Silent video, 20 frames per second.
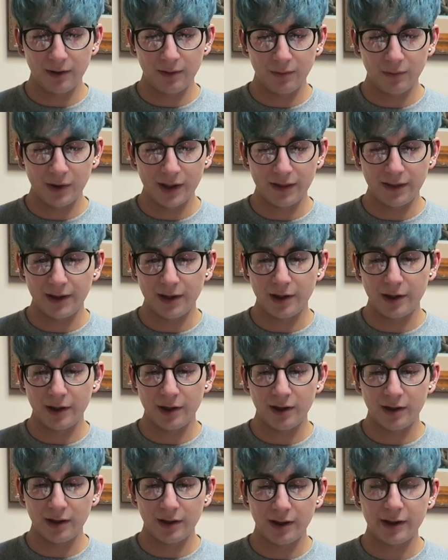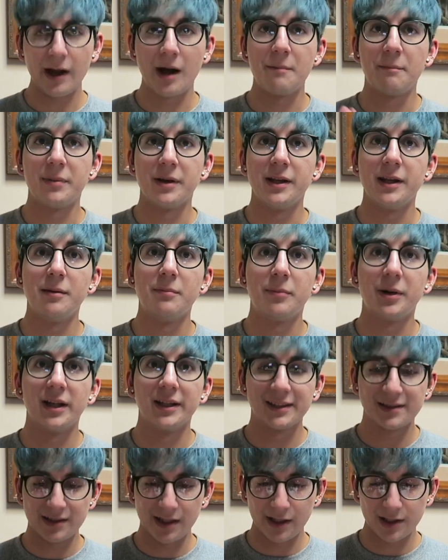what their company and
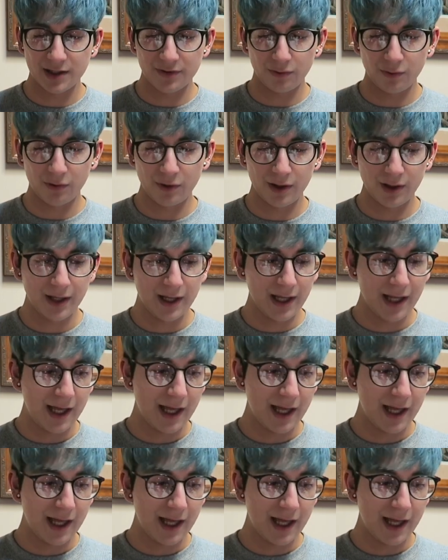brand stands for.